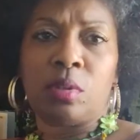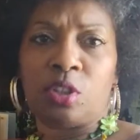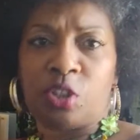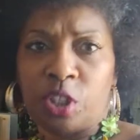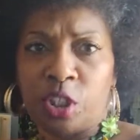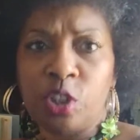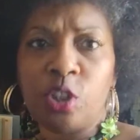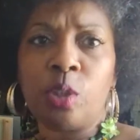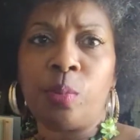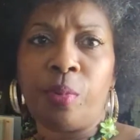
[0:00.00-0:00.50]

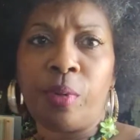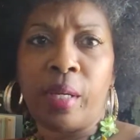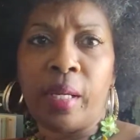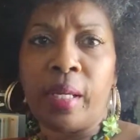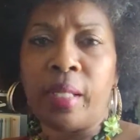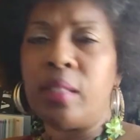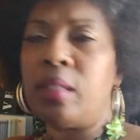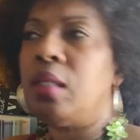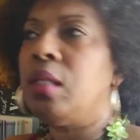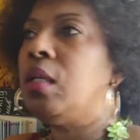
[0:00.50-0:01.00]

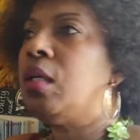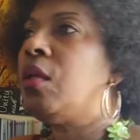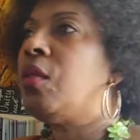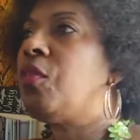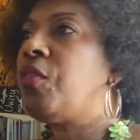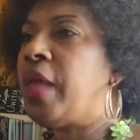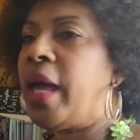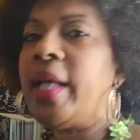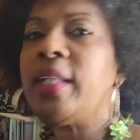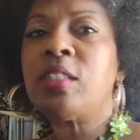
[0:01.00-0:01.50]
Gingerbread.
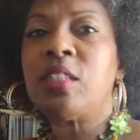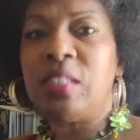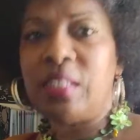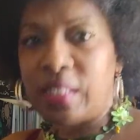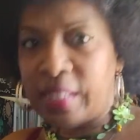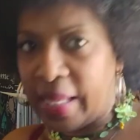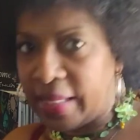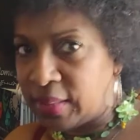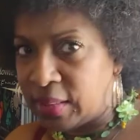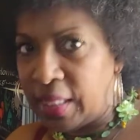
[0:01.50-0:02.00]
That's
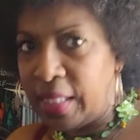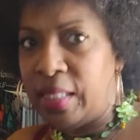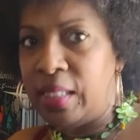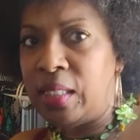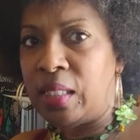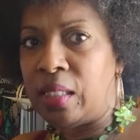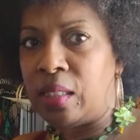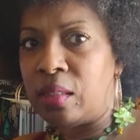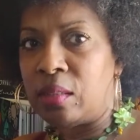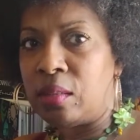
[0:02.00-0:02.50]
that's
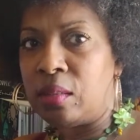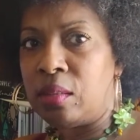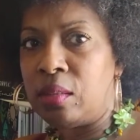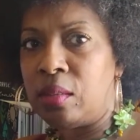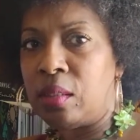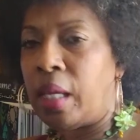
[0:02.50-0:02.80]
Indian.